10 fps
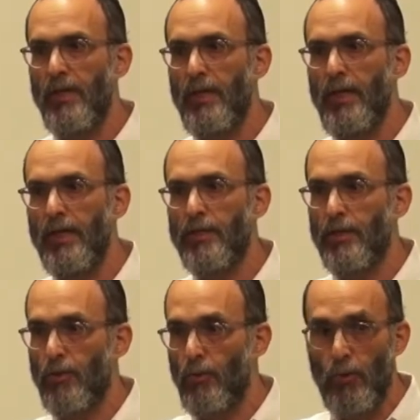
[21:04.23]
they needed to
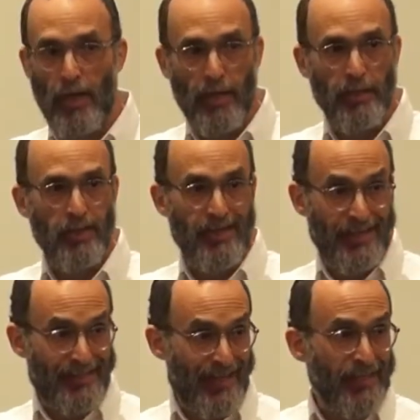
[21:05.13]
create an
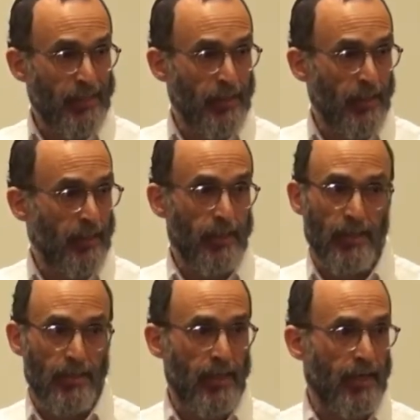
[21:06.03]
identity that
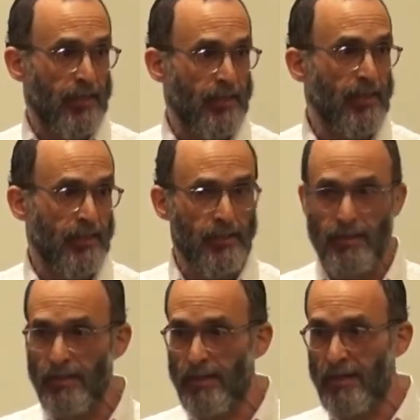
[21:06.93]
did not
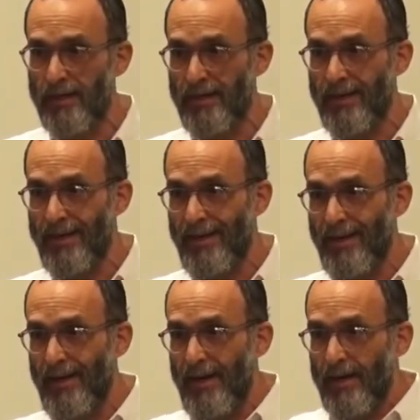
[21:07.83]
exist.
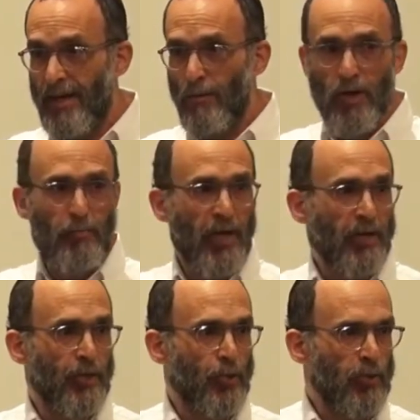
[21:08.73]
They want to make a
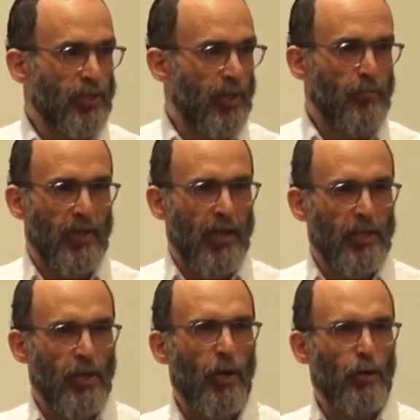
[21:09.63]
Jewish state, but that
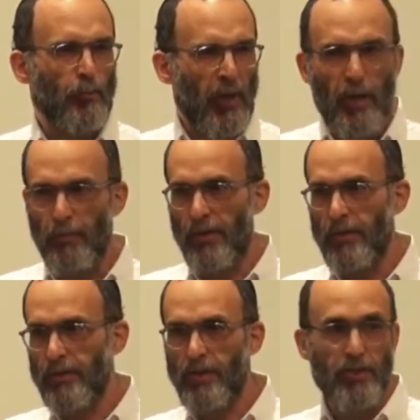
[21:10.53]
entire people
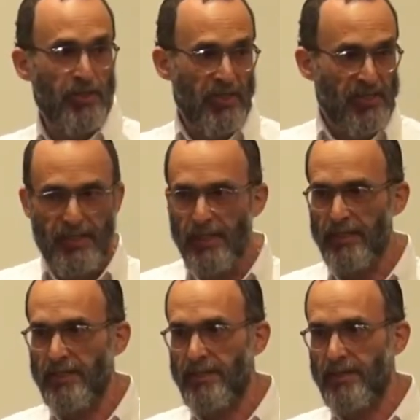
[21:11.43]
doesn't
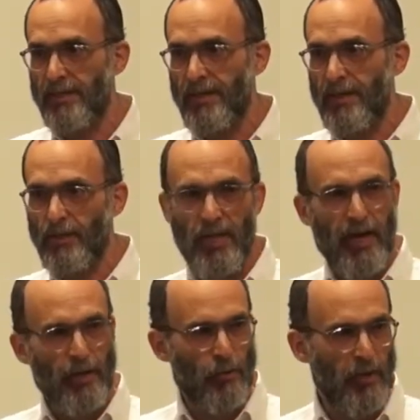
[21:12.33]
exist, so they had
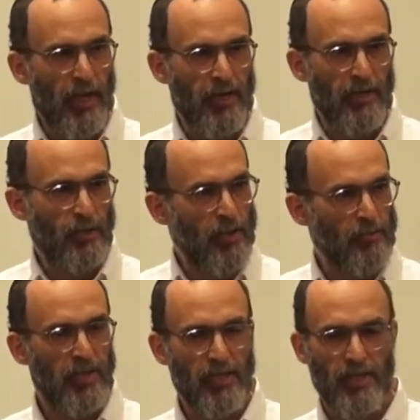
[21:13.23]
to create it. So here's
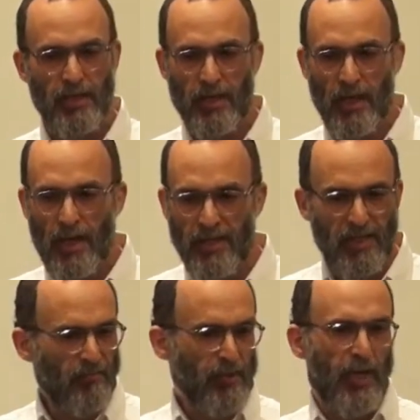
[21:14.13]
what they did. There are
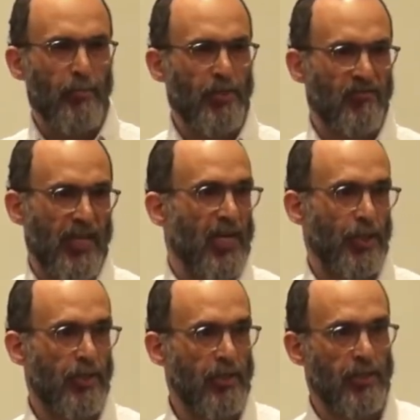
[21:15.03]
different types of
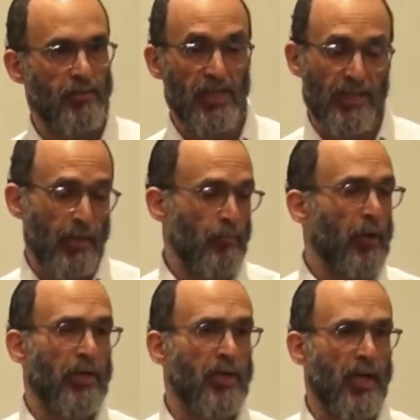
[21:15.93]
nationalisms. Let's say
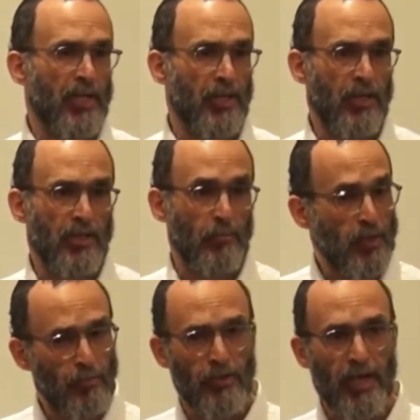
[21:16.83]
American nationalism,
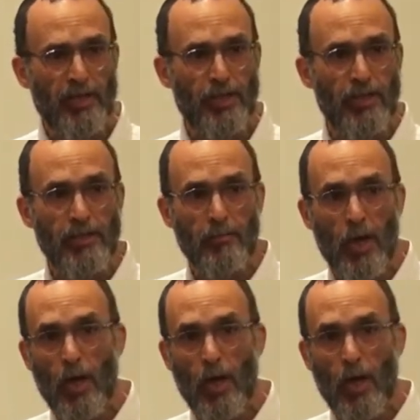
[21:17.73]
liberal nationalism,